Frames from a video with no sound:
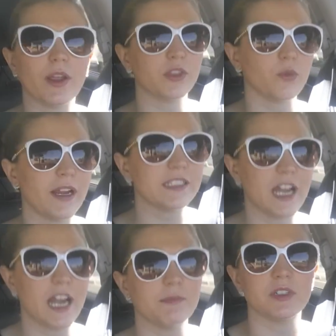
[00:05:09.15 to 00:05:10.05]
quite the right
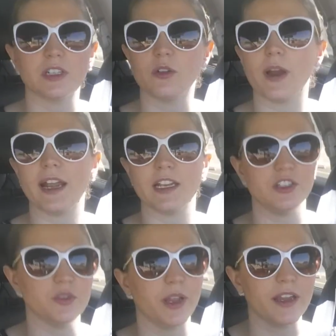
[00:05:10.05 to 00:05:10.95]
time to go ahead
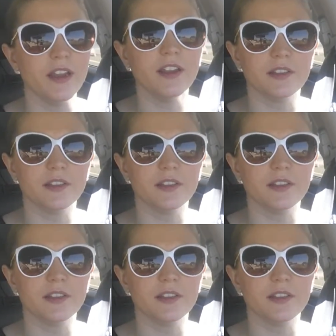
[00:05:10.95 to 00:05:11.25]
and do it.